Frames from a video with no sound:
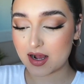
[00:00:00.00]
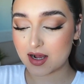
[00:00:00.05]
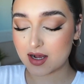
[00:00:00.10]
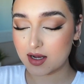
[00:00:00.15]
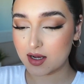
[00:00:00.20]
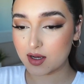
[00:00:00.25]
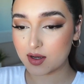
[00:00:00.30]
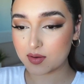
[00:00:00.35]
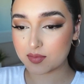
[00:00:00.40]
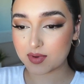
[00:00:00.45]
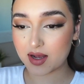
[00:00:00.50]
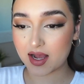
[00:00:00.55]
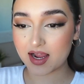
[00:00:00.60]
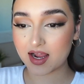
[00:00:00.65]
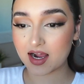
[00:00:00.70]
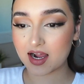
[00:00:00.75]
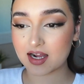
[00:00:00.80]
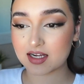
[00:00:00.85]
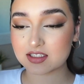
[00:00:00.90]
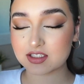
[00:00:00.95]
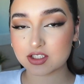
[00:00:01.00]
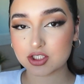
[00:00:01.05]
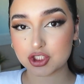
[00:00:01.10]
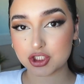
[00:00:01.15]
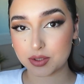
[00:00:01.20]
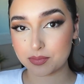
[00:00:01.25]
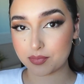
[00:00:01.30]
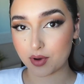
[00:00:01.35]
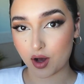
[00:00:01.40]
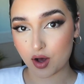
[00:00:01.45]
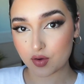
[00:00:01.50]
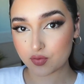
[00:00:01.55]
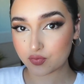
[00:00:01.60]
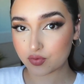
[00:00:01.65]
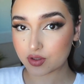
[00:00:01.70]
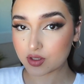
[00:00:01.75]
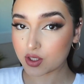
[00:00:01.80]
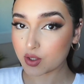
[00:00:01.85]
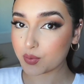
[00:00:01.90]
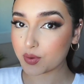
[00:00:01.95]
I had to jump off
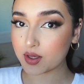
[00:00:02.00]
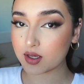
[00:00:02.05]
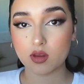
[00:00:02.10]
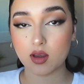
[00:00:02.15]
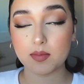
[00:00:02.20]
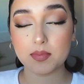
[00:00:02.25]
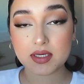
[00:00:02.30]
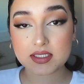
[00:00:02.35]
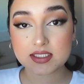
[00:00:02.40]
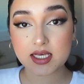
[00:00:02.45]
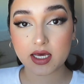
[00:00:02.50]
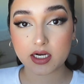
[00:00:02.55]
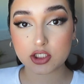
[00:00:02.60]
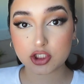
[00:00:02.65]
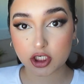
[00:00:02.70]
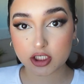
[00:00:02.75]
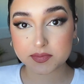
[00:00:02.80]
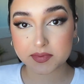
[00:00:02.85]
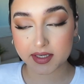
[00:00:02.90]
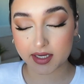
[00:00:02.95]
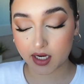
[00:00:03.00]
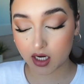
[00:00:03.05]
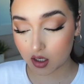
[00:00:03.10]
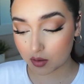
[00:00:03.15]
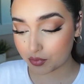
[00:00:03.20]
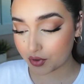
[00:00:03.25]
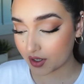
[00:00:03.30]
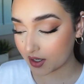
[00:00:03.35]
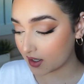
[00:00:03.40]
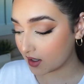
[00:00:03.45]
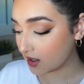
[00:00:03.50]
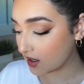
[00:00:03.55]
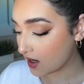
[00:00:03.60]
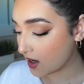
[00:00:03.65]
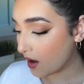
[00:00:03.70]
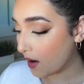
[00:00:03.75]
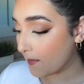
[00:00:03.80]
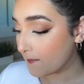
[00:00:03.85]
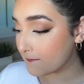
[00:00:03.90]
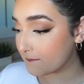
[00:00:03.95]
really quick because I had to charge my camera,
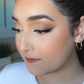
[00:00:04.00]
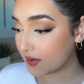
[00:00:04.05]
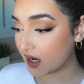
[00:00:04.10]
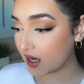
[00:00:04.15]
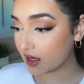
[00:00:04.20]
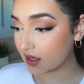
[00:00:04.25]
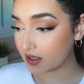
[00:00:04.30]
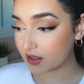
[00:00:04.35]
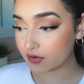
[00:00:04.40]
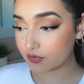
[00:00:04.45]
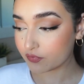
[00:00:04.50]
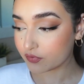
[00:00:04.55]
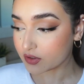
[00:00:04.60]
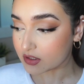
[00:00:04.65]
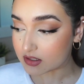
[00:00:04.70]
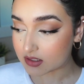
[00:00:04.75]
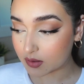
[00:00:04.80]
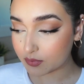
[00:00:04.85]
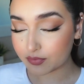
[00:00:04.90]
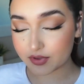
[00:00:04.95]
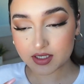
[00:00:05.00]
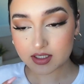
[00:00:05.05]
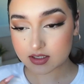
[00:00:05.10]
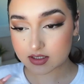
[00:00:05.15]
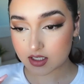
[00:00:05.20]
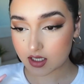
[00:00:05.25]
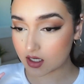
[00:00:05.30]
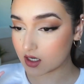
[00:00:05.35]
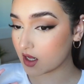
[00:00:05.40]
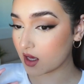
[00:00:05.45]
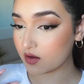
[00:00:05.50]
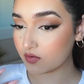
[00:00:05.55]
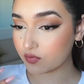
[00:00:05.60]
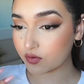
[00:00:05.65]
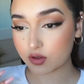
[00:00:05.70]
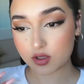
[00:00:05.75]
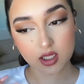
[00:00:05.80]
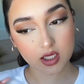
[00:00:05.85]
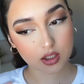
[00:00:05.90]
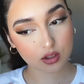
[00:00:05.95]
but for some reason I
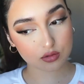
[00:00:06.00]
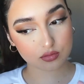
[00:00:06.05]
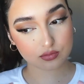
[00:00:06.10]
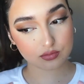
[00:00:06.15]
feel like